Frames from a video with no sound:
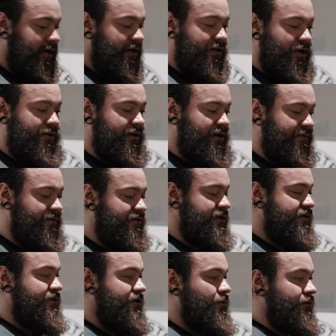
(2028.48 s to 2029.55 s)
The only difference
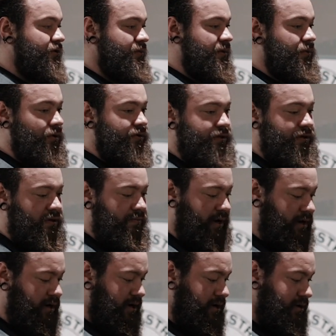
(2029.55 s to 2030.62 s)
is you want to be pausing the
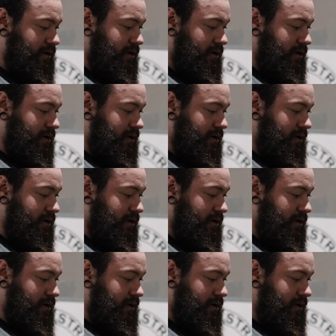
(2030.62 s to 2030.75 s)
bar